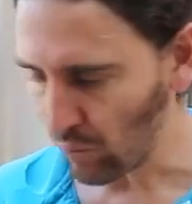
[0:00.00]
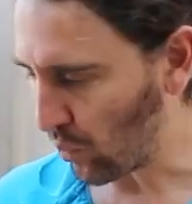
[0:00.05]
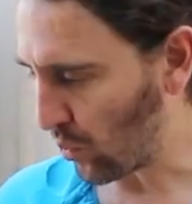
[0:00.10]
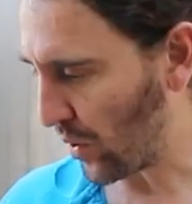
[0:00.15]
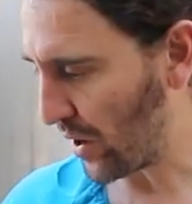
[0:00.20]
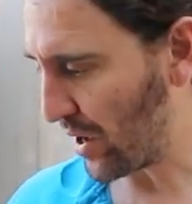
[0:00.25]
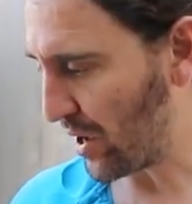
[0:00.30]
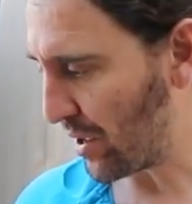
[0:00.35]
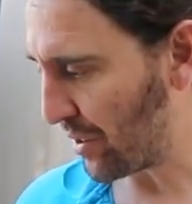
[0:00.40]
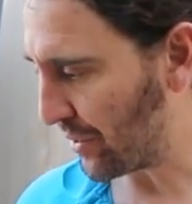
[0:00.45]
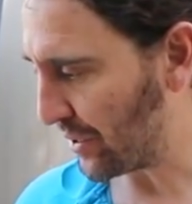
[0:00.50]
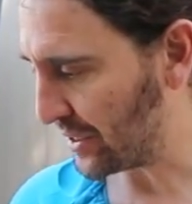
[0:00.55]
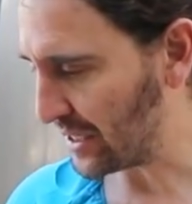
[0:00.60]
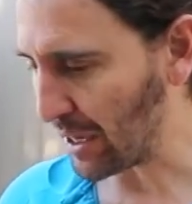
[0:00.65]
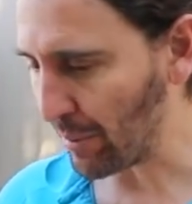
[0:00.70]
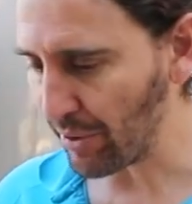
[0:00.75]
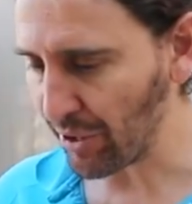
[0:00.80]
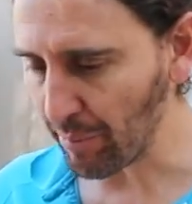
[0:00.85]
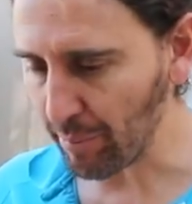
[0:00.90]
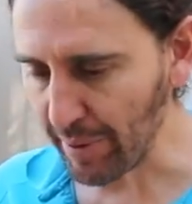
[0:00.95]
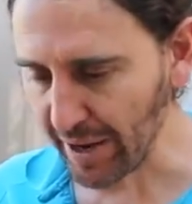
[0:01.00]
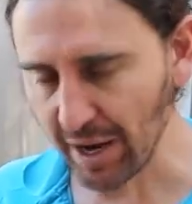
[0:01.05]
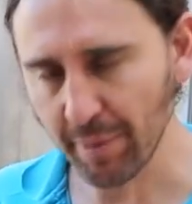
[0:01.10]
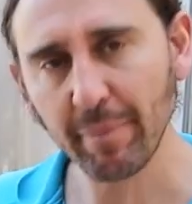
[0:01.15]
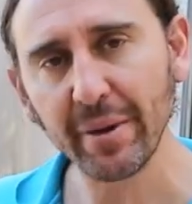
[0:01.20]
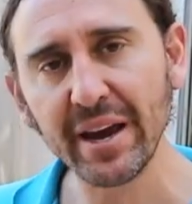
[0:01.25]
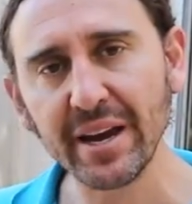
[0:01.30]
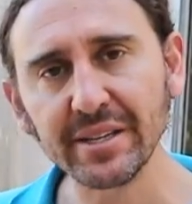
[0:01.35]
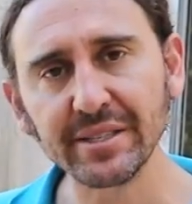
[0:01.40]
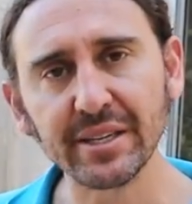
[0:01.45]
with some of the bigger
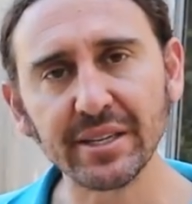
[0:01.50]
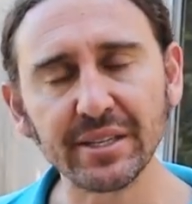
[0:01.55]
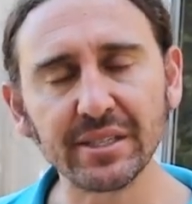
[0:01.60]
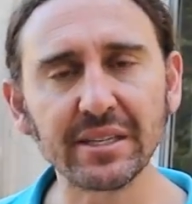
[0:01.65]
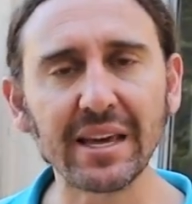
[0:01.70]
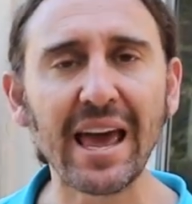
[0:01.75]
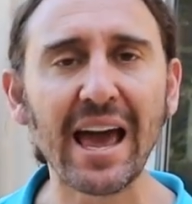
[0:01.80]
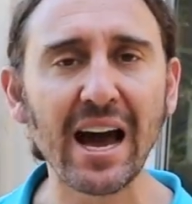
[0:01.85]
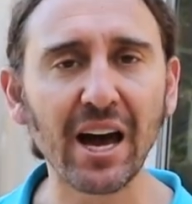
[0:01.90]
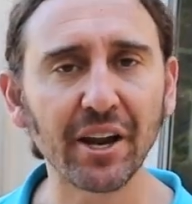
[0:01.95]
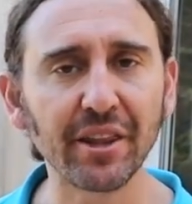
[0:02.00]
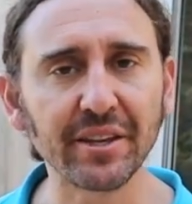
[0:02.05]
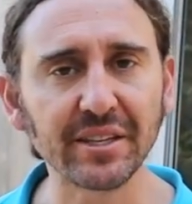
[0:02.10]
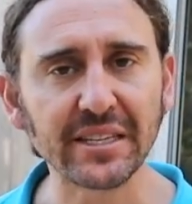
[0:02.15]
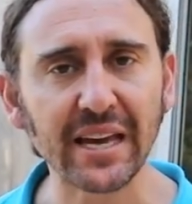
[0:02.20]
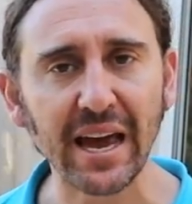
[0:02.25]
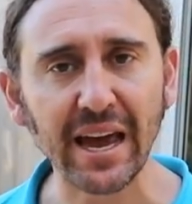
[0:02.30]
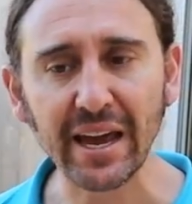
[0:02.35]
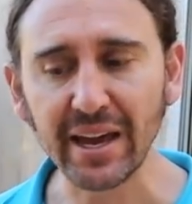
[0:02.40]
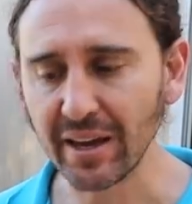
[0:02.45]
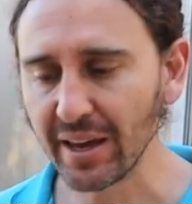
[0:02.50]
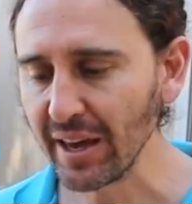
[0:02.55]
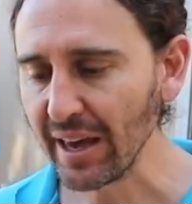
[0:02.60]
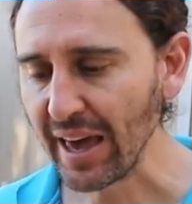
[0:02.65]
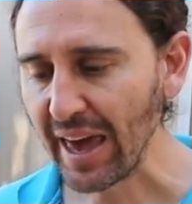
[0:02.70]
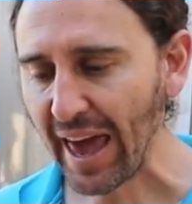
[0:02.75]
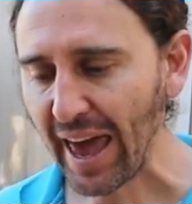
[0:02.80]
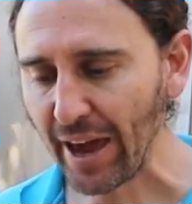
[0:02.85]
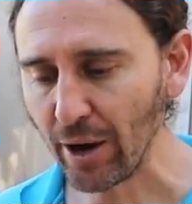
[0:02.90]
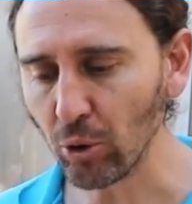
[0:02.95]
pieces out of the tank
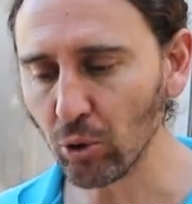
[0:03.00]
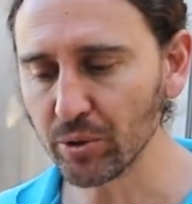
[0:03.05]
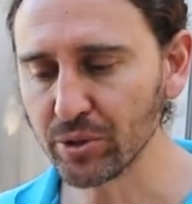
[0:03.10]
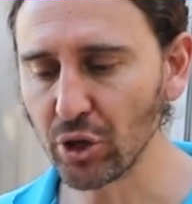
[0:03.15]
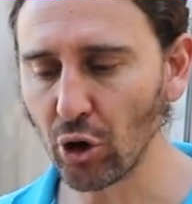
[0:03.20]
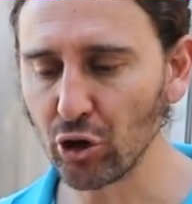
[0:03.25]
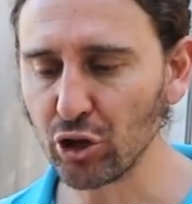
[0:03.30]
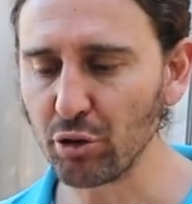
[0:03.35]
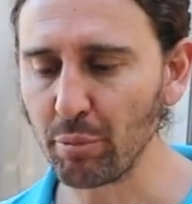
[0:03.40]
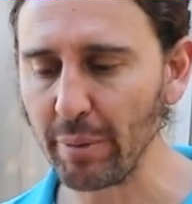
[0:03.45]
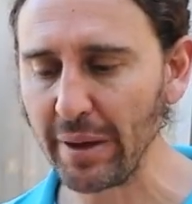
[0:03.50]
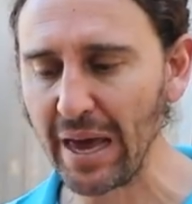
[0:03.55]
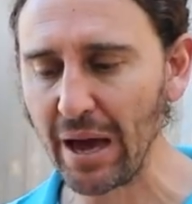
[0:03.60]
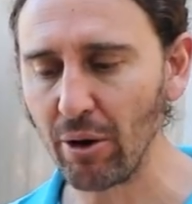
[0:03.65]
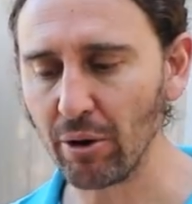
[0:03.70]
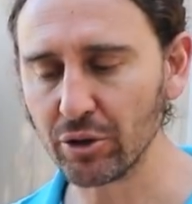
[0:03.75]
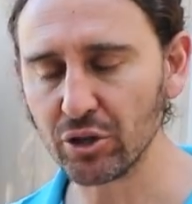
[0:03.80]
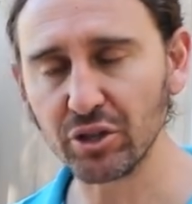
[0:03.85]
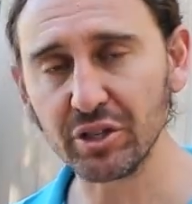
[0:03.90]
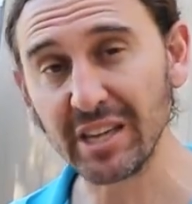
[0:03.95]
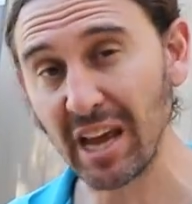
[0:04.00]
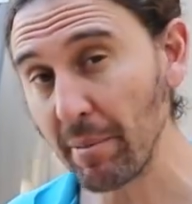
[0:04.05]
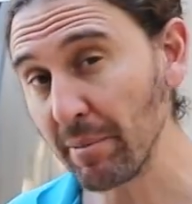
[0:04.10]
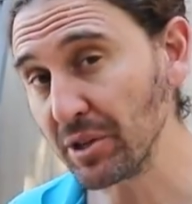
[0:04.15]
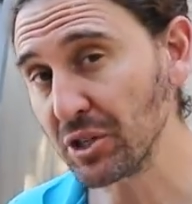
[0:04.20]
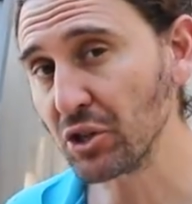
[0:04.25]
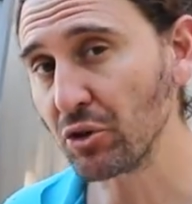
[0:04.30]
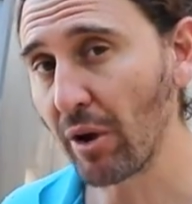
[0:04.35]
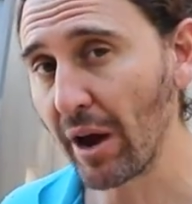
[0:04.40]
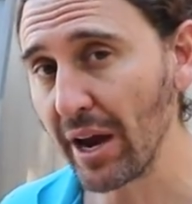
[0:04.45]
and also to be able to
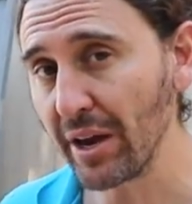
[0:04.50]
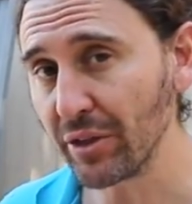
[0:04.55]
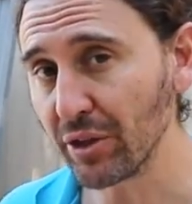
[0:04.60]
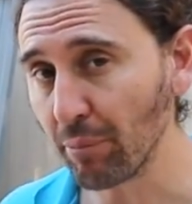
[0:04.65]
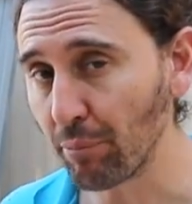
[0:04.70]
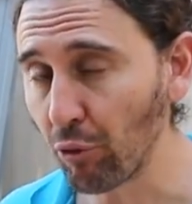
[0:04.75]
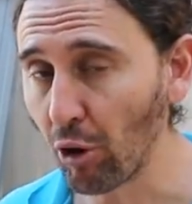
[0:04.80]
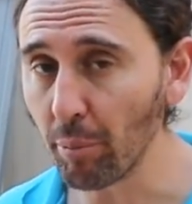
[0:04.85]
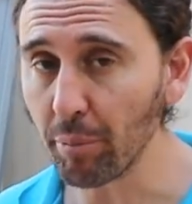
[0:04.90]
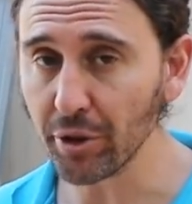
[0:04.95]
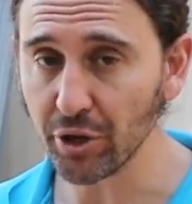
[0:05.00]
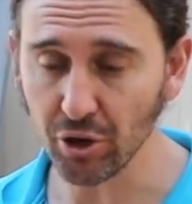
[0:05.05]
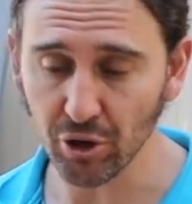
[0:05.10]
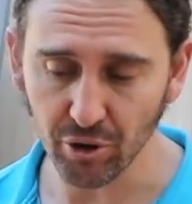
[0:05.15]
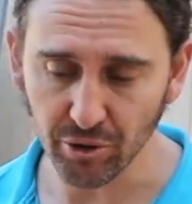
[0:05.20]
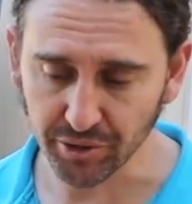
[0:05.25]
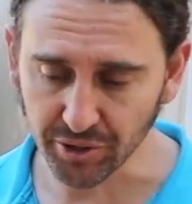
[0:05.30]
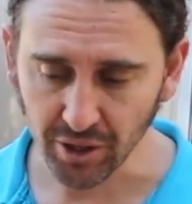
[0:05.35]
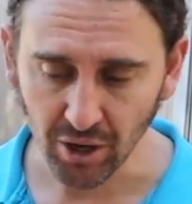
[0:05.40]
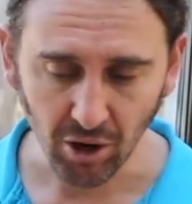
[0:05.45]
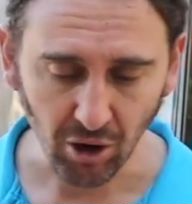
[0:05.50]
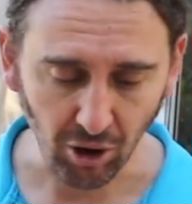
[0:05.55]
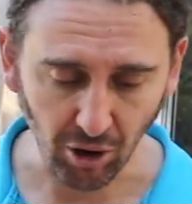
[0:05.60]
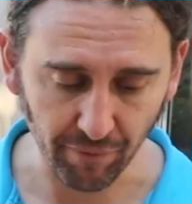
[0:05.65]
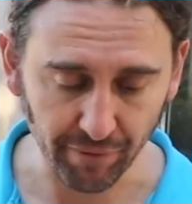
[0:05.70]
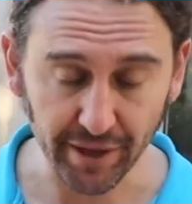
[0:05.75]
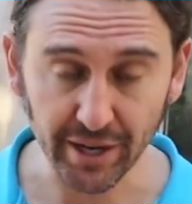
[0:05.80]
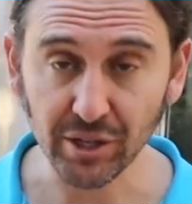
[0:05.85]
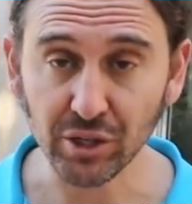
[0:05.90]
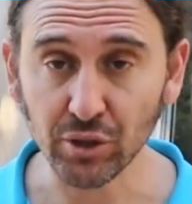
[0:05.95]
demonstrate the proper use
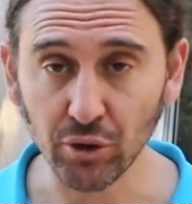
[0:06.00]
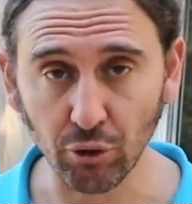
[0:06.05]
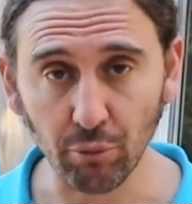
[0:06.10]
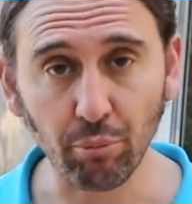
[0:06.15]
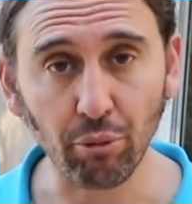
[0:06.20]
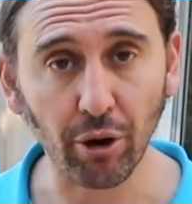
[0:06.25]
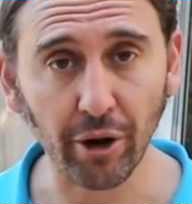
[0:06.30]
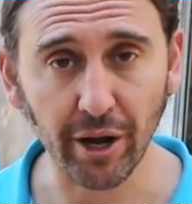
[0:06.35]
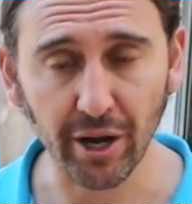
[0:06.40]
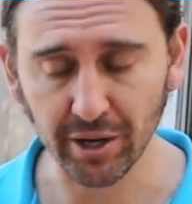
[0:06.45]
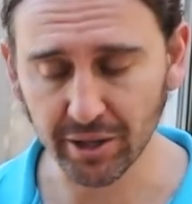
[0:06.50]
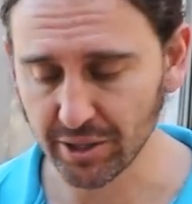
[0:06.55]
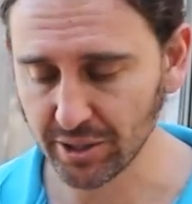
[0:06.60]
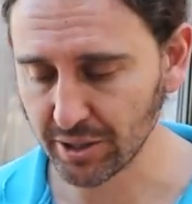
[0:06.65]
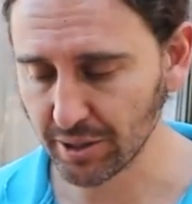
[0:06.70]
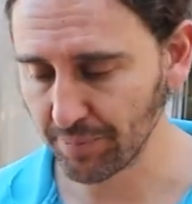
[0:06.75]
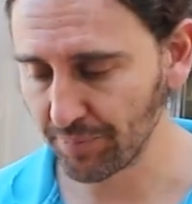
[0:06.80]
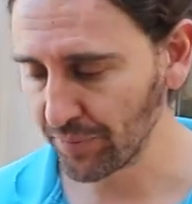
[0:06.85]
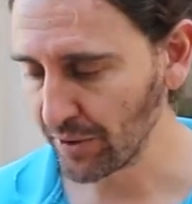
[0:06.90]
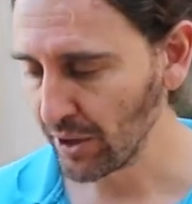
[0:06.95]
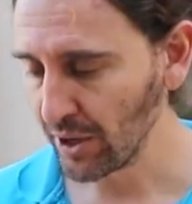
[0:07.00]
of these two products.